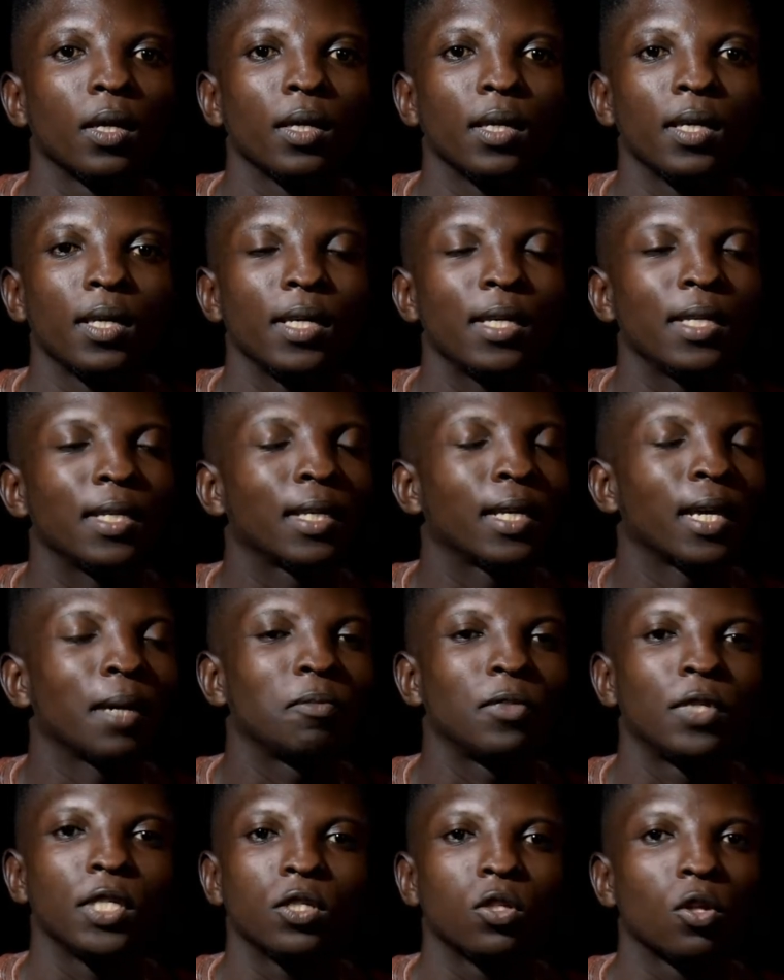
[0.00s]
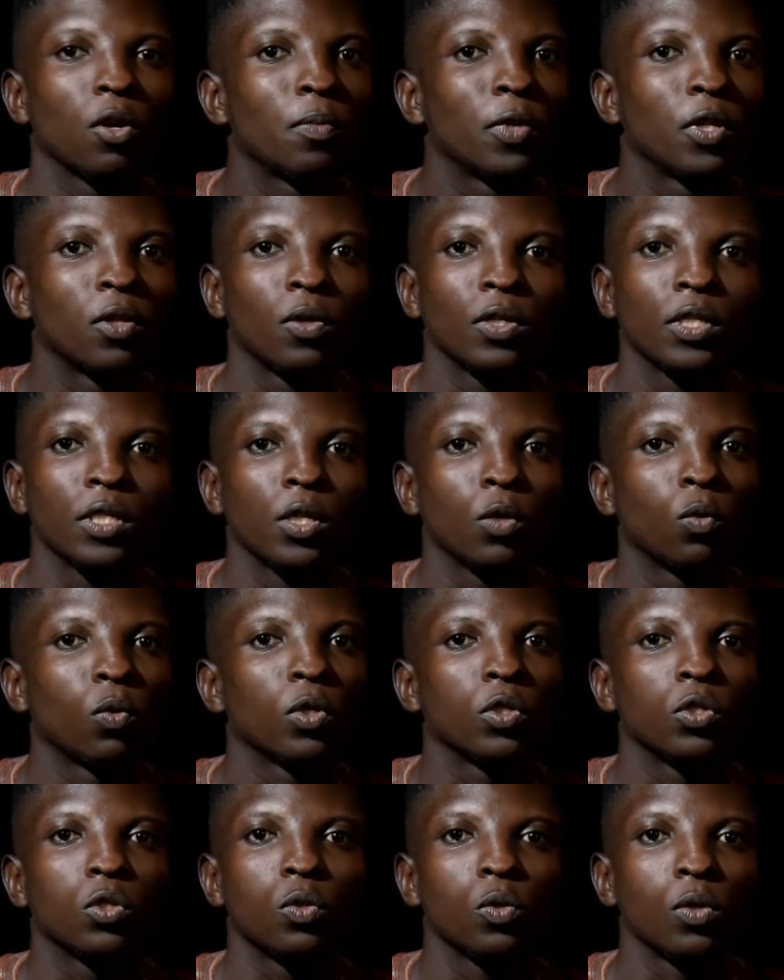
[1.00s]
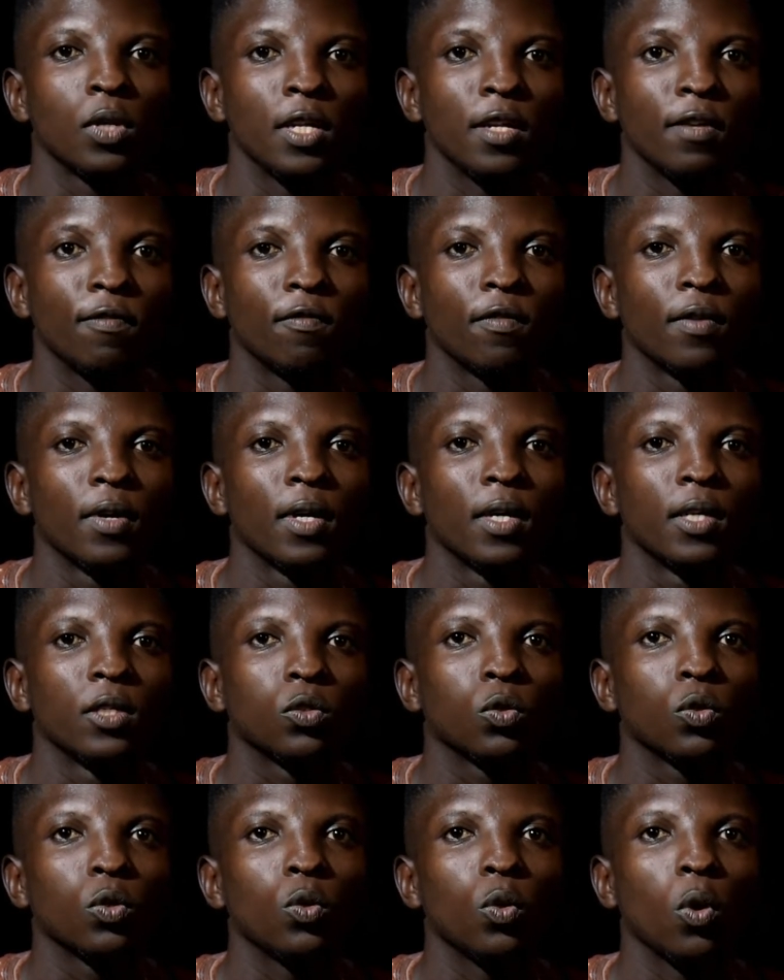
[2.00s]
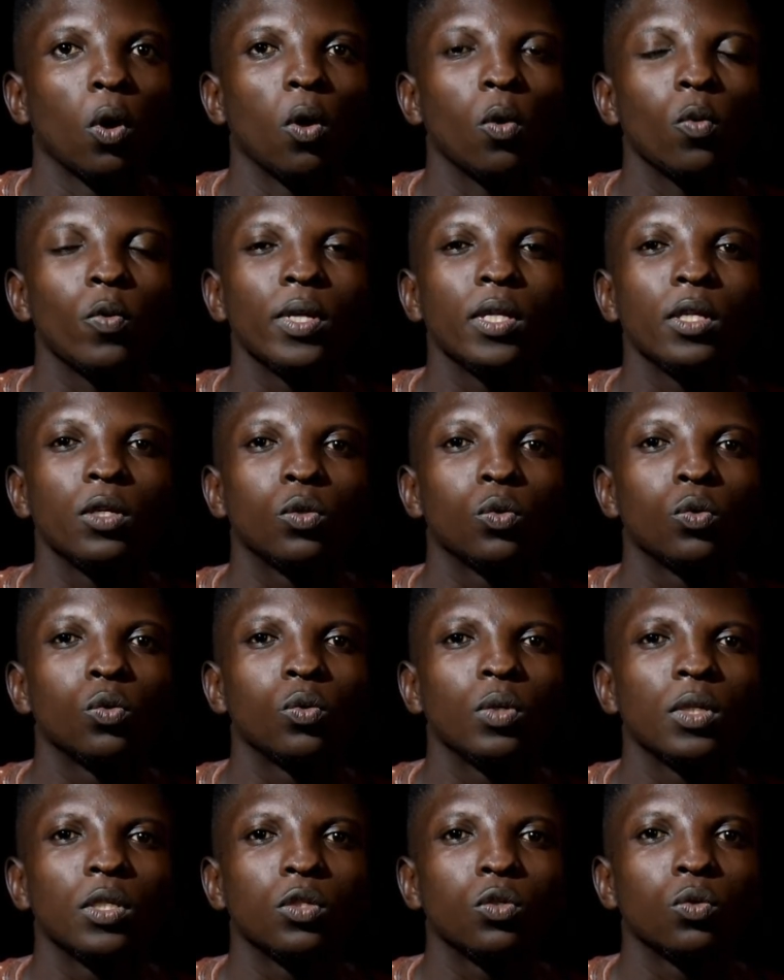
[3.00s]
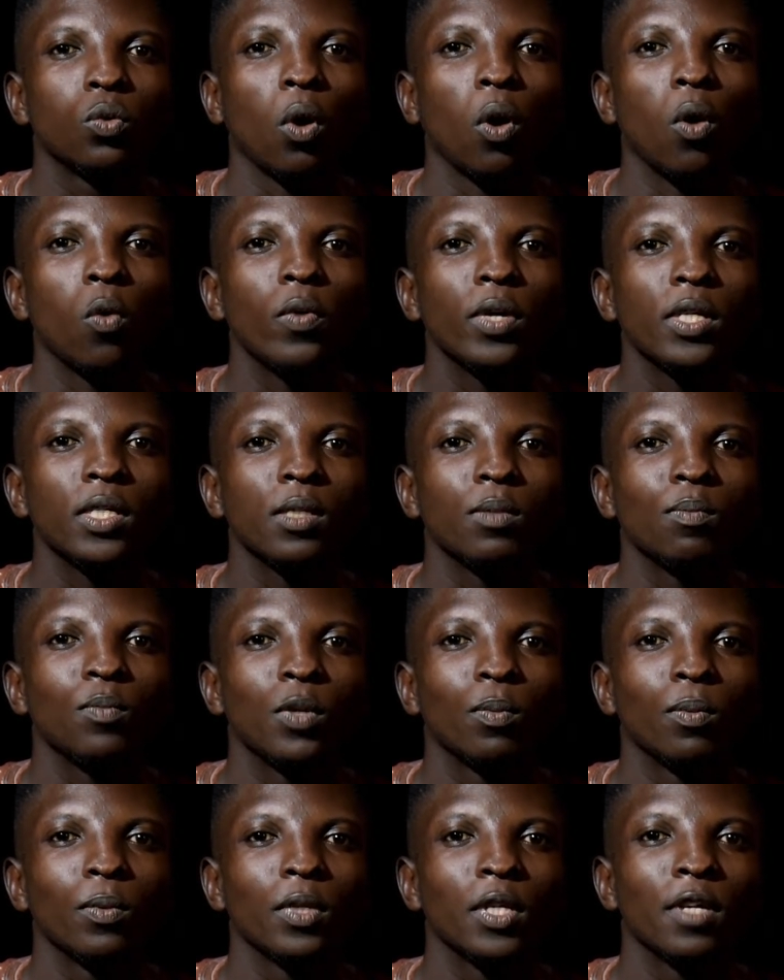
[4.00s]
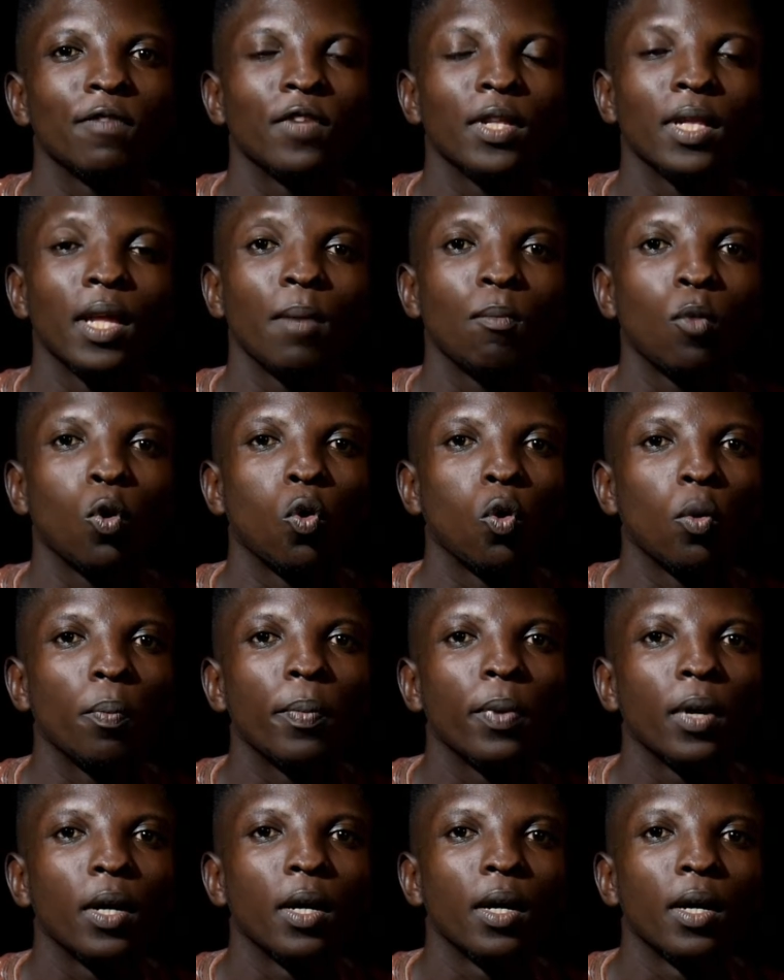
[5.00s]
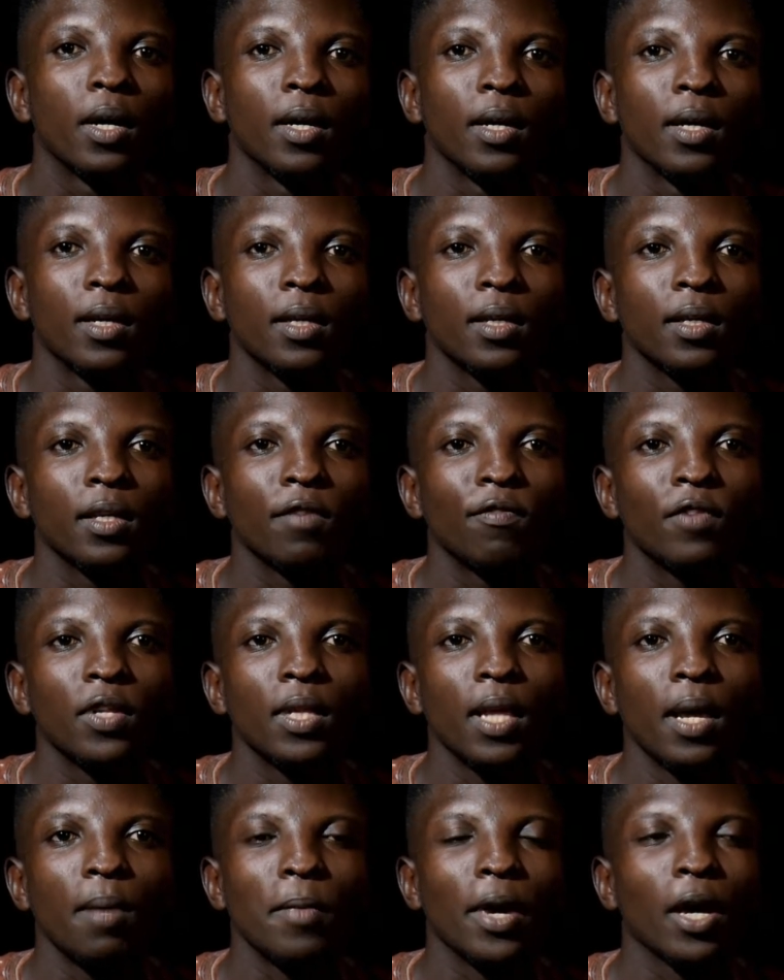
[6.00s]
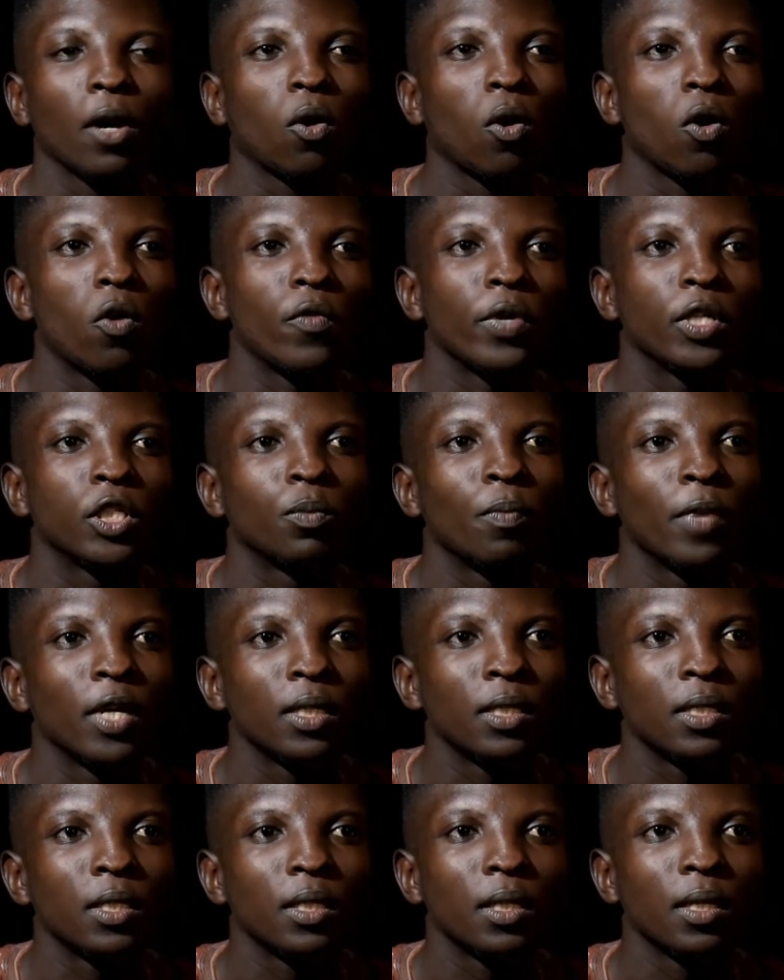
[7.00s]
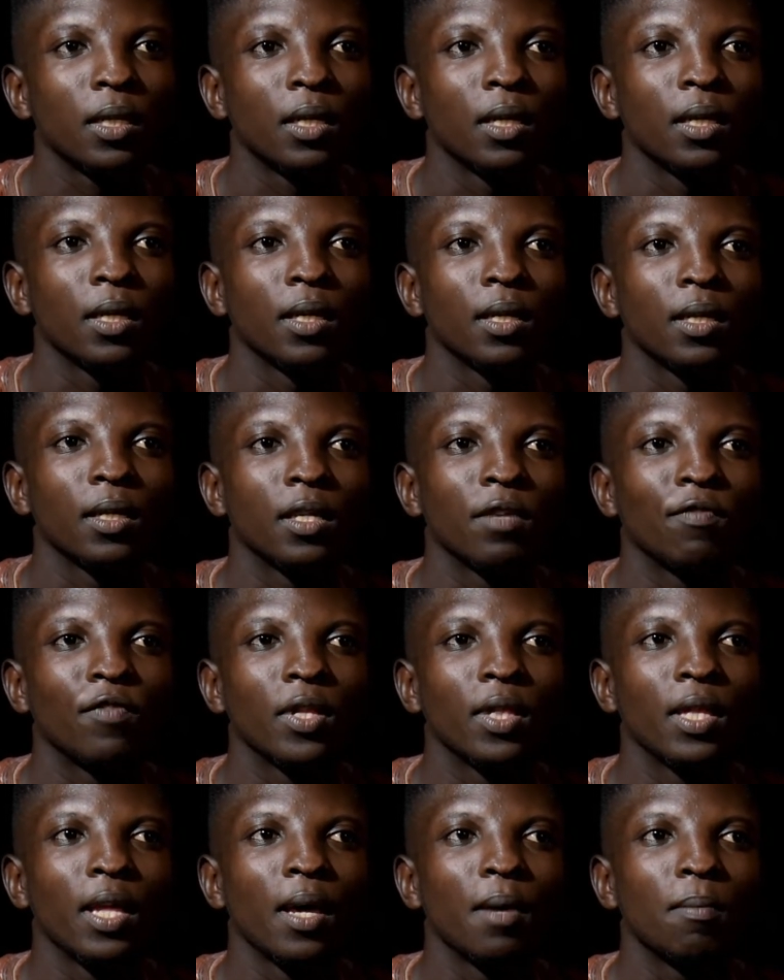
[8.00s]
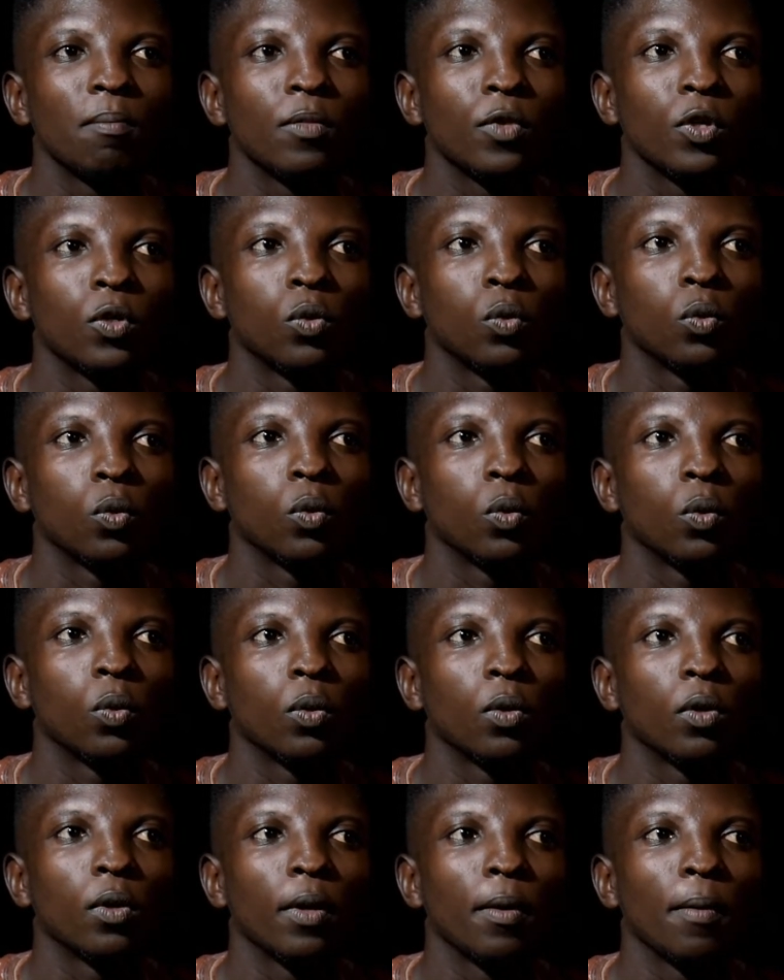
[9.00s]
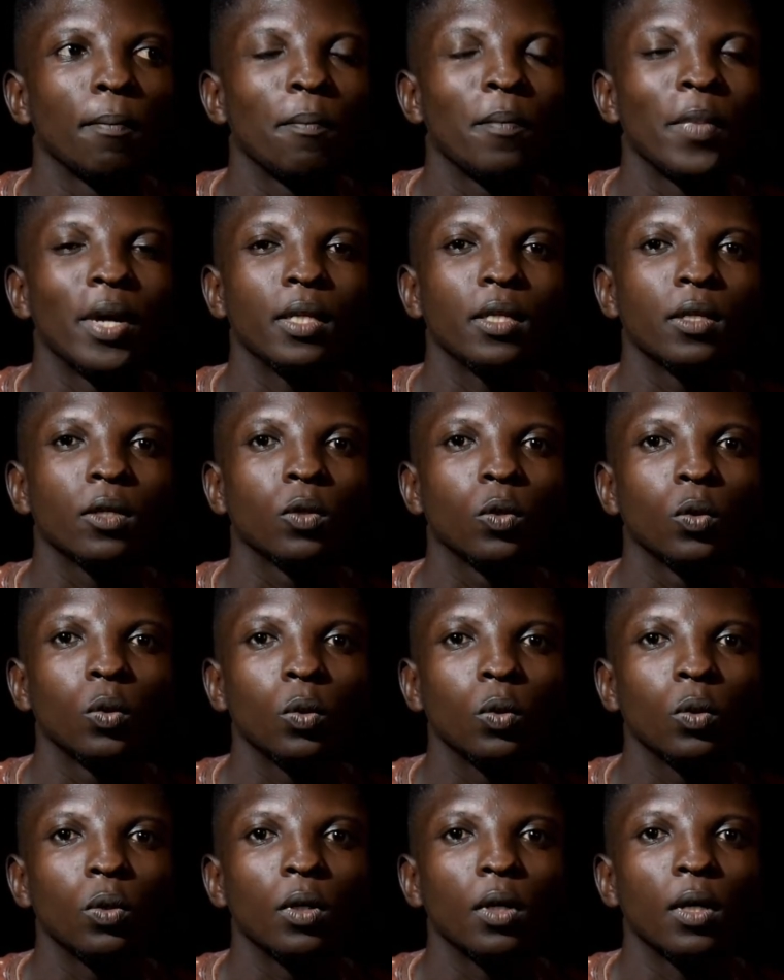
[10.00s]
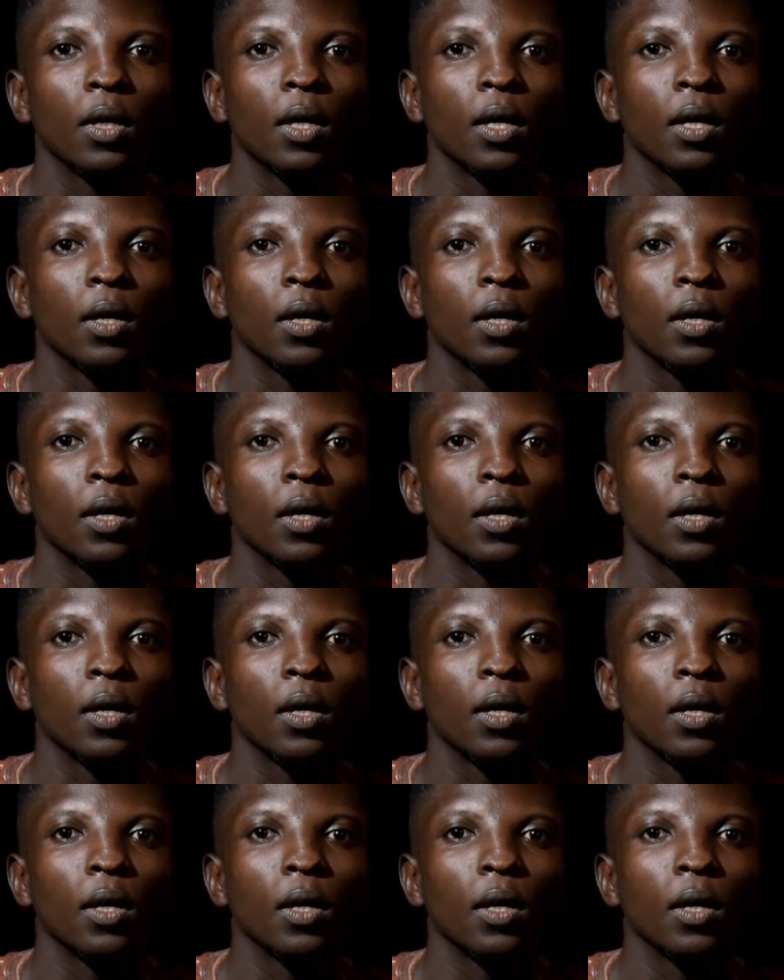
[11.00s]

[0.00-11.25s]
He kept disturbing us, he wants to leave. So all we need to do is to always be giving them hope, giving them encouragements, giving them, medical